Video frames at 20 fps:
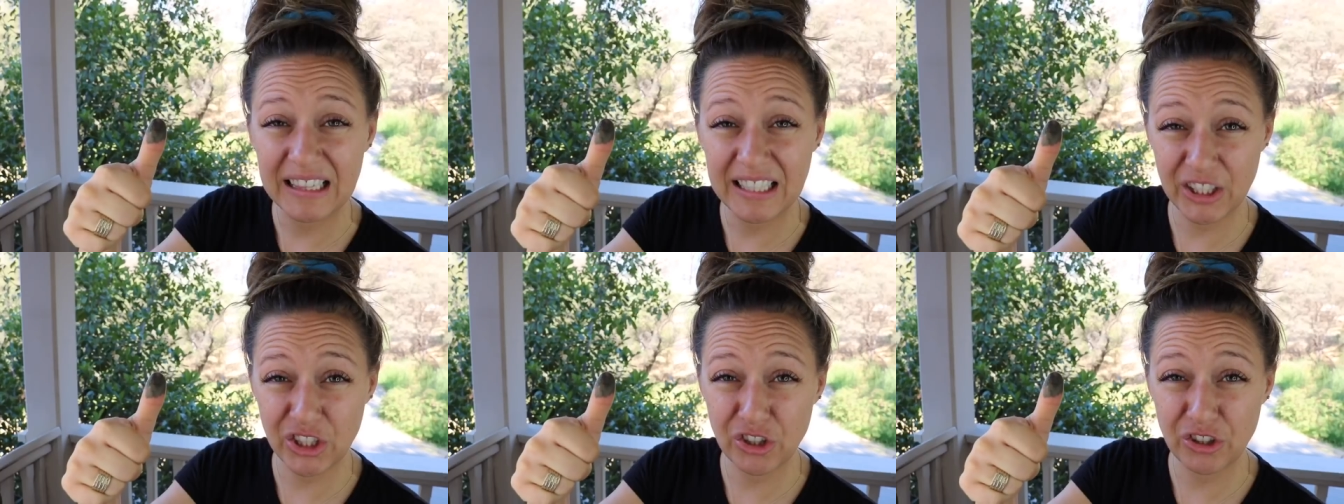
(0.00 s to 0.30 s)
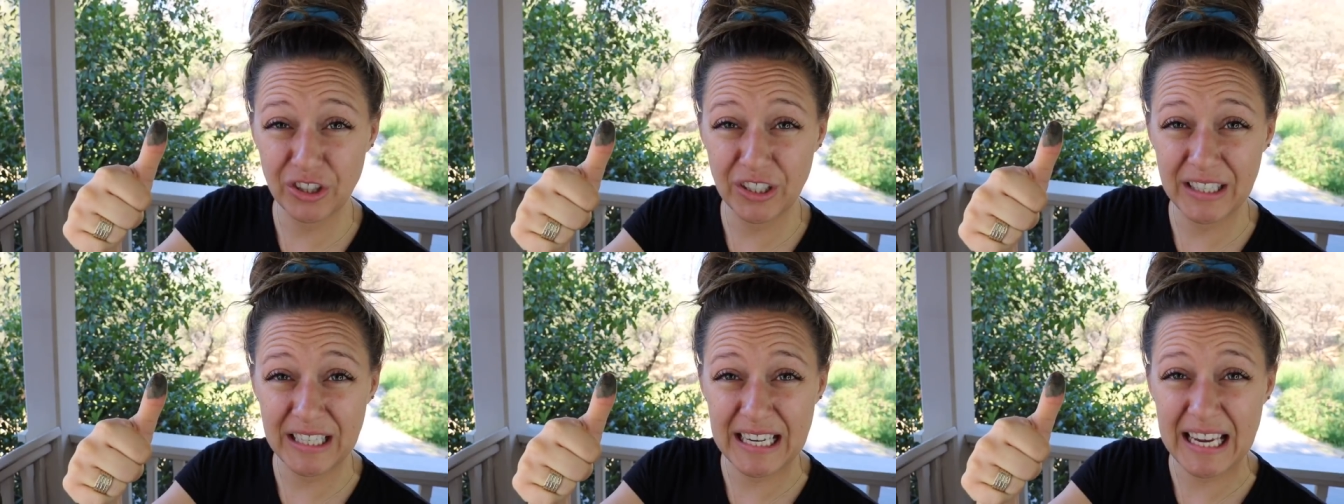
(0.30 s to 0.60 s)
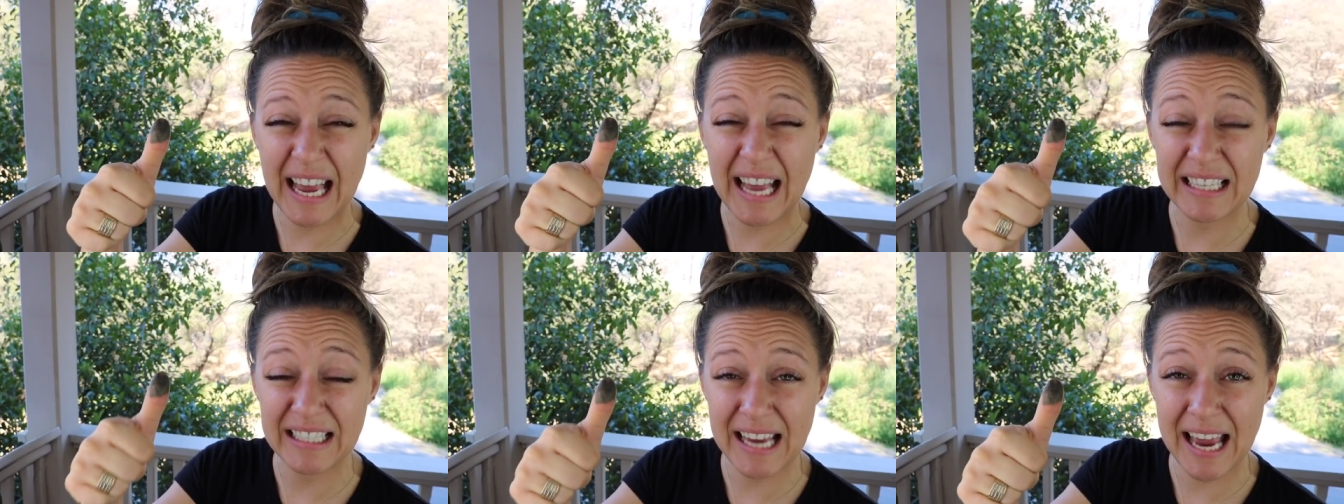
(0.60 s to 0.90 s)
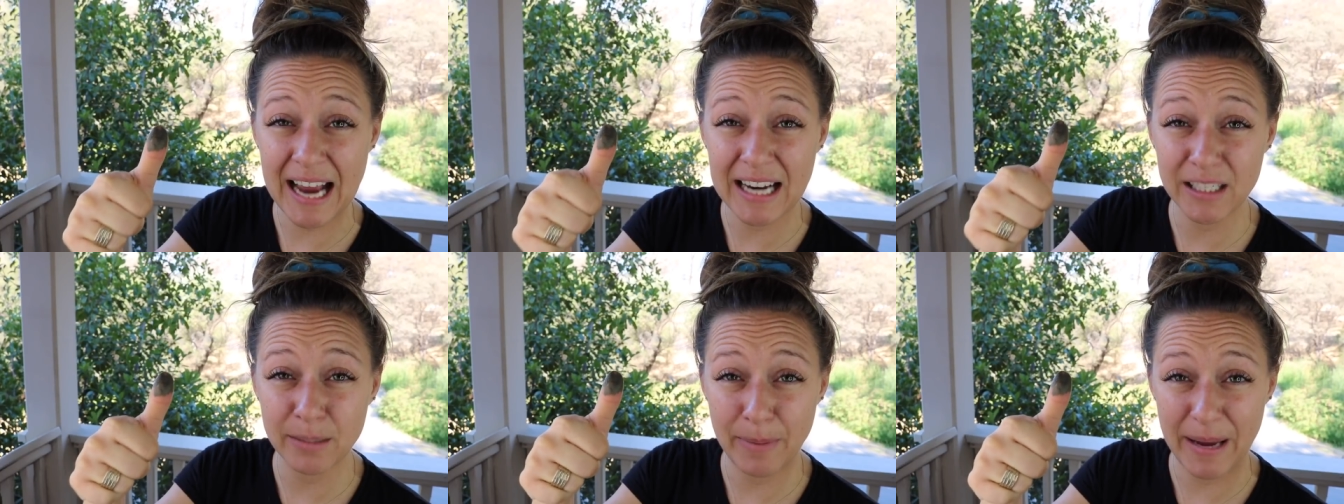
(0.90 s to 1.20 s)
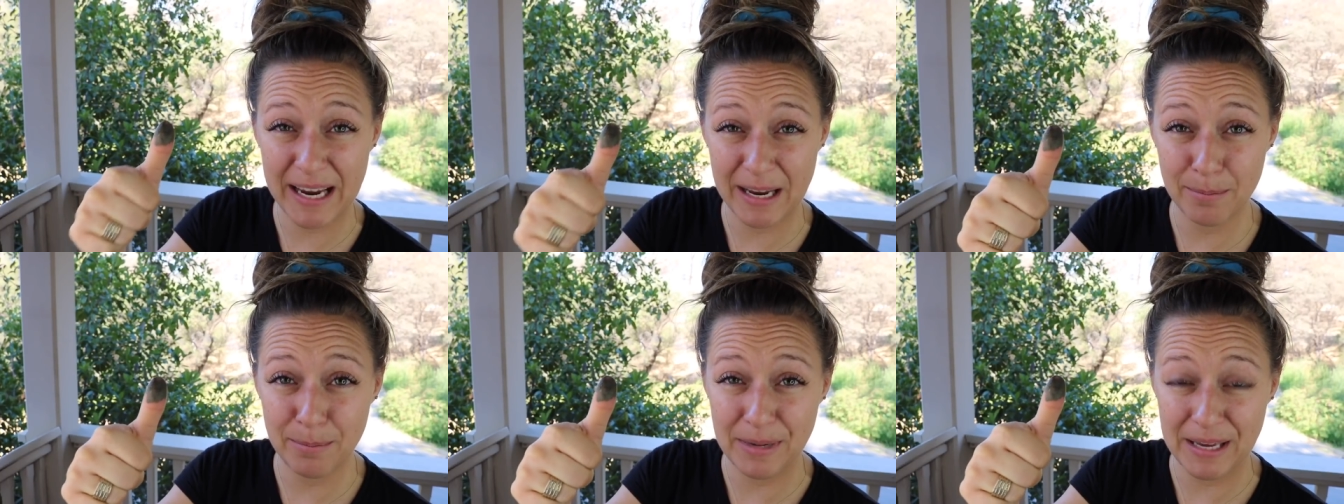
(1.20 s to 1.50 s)
Literally attacked
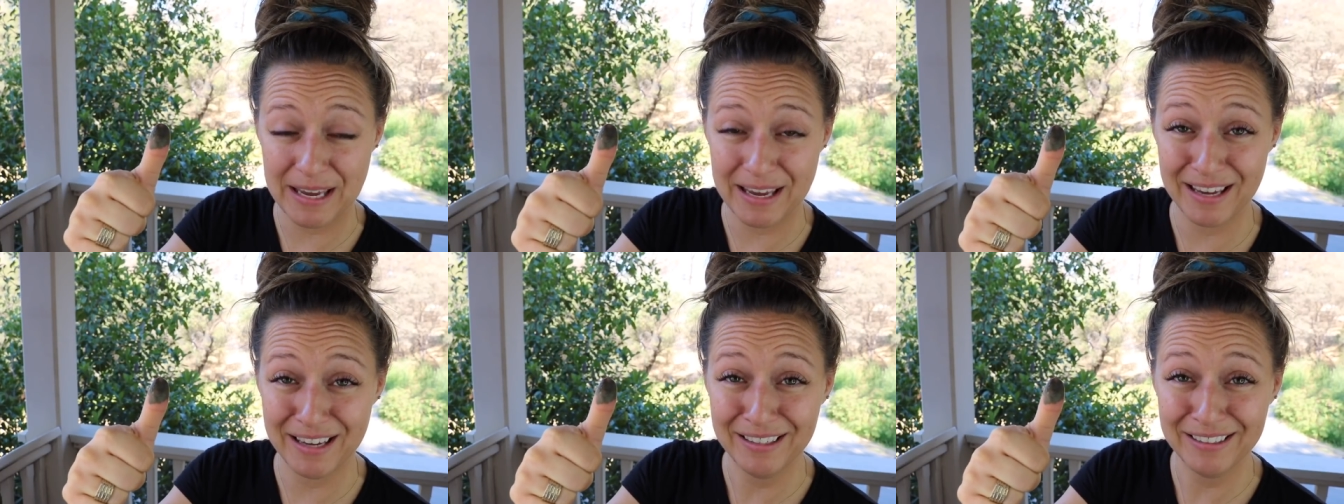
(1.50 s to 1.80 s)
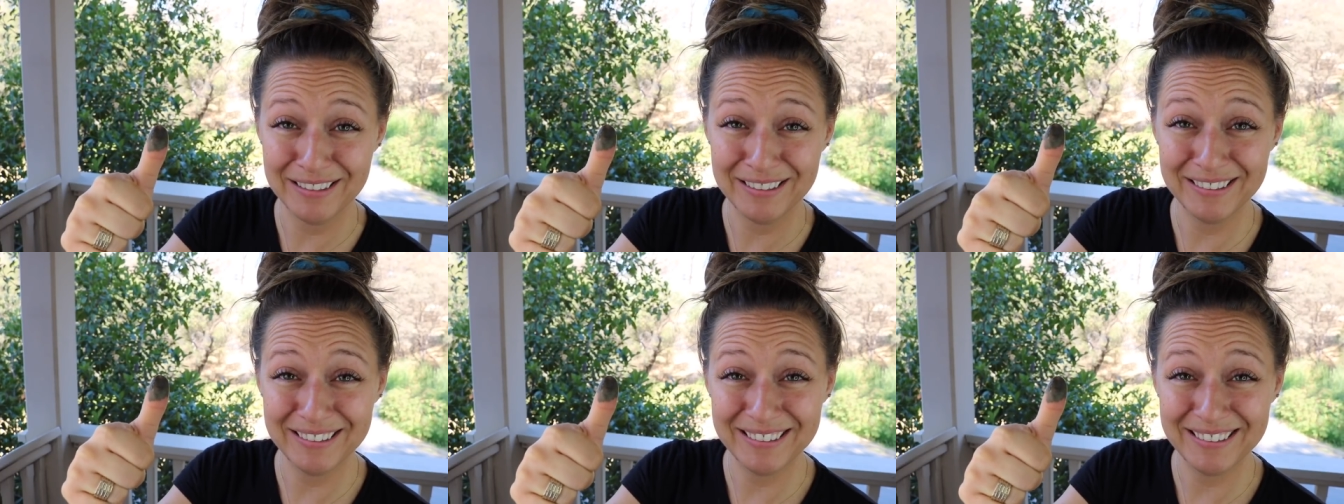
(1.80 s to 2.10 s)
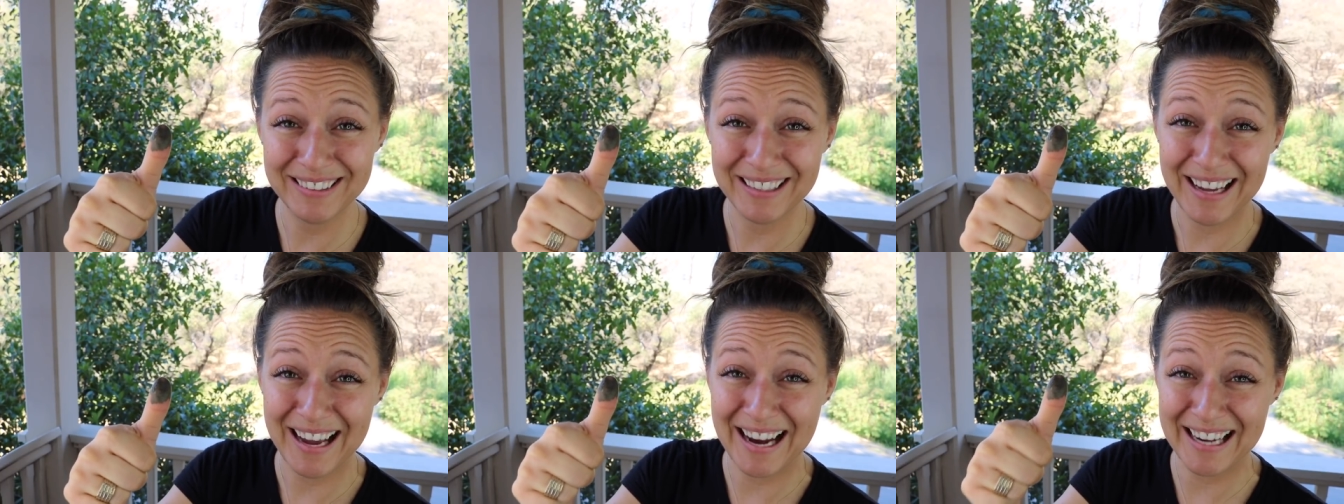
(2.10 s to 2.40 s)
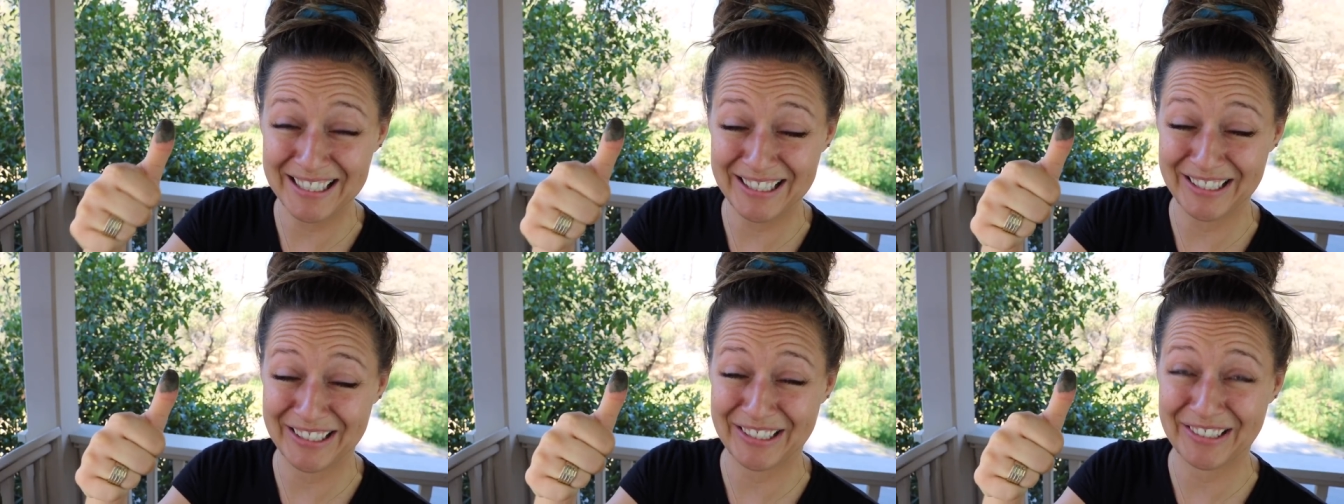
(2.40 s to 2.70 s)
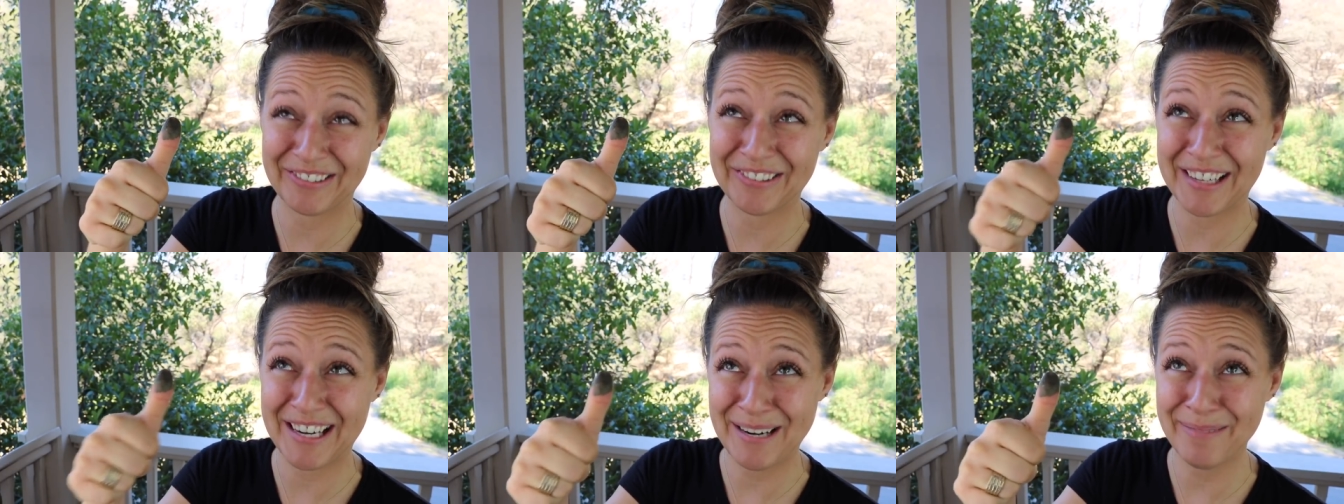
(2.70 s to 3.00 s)
by a bee. I
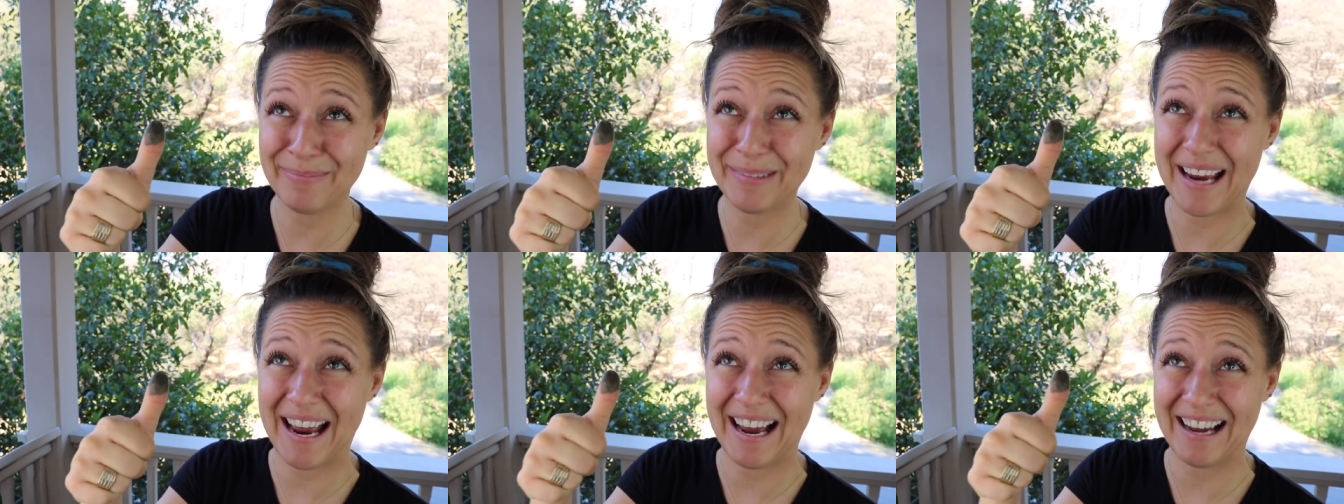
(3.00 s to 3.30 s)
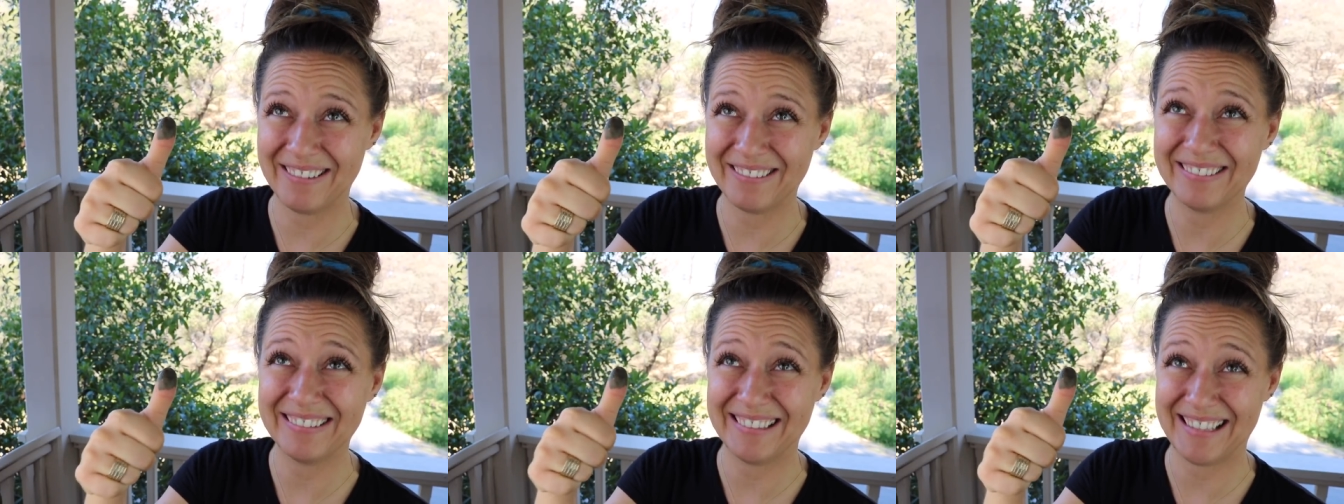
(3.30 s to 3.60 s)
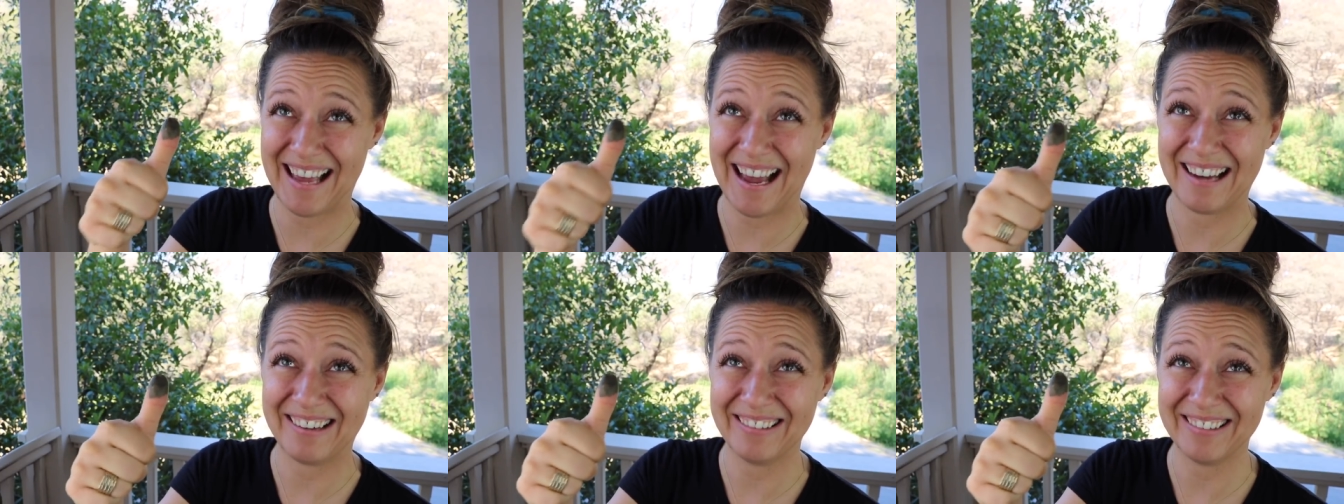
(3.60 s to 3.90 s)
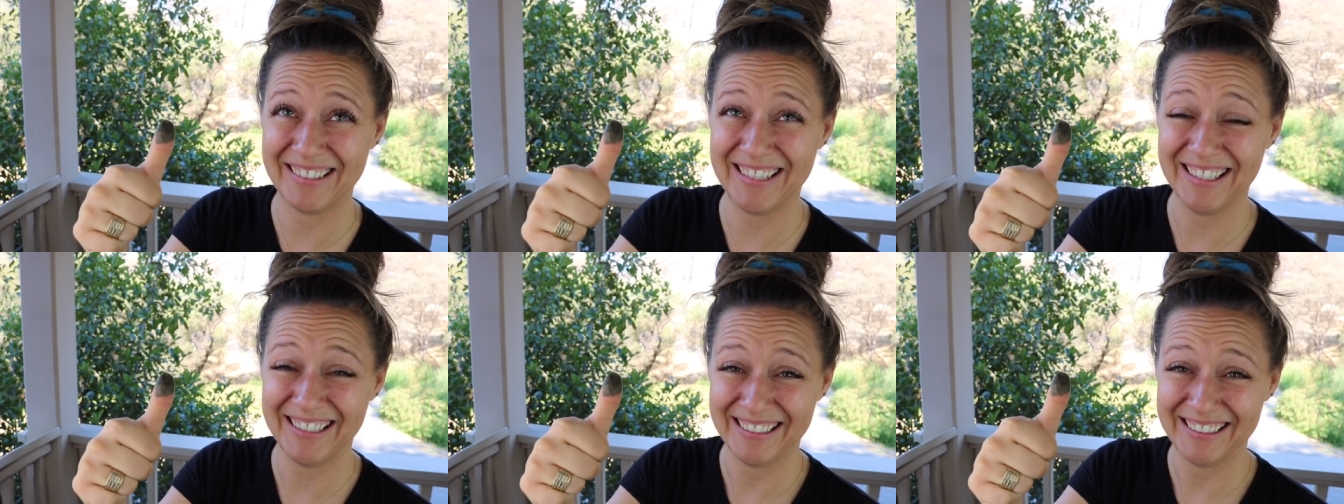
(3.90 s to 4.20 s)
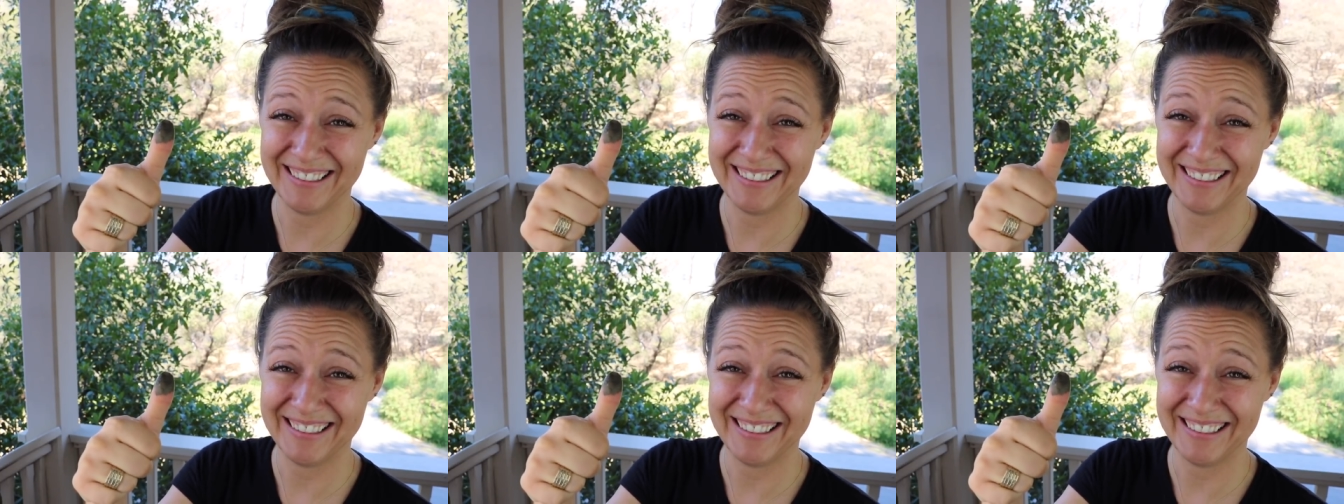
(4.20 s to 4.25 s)
screamed out loud.